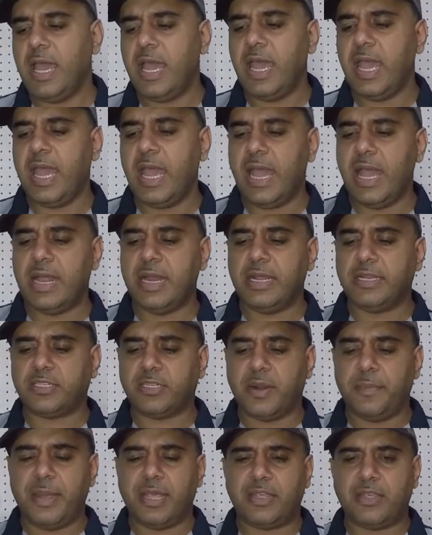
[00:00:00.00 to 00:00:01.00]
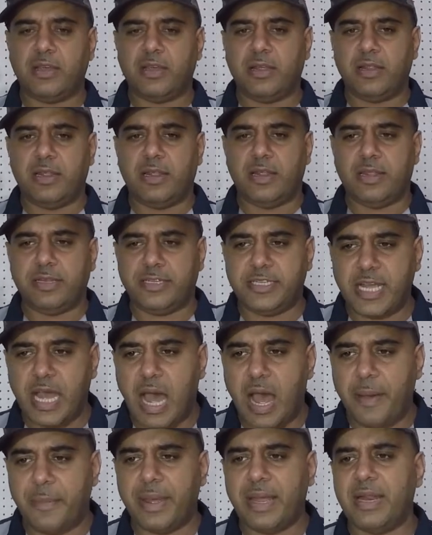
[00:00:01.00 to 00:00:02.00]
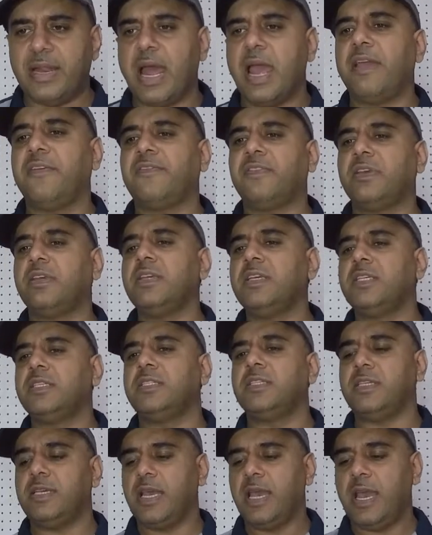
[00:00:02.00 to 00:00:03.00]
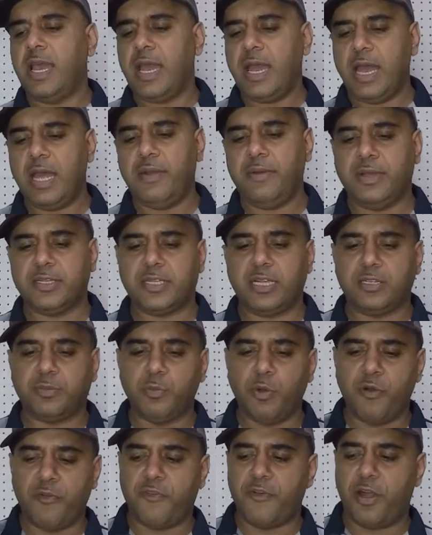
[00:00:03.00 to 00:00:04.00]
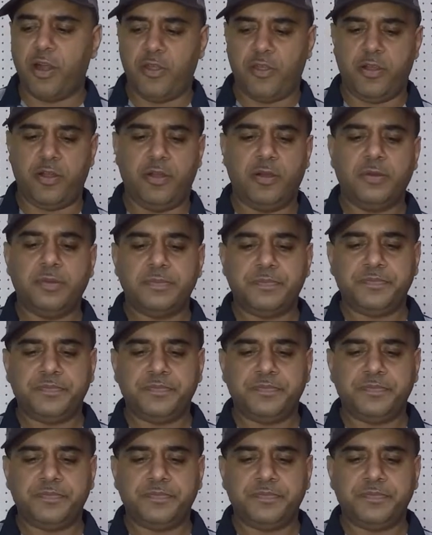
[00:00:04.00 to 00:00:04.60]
and it's gonna make your job and life easy. Anyways, let's move further.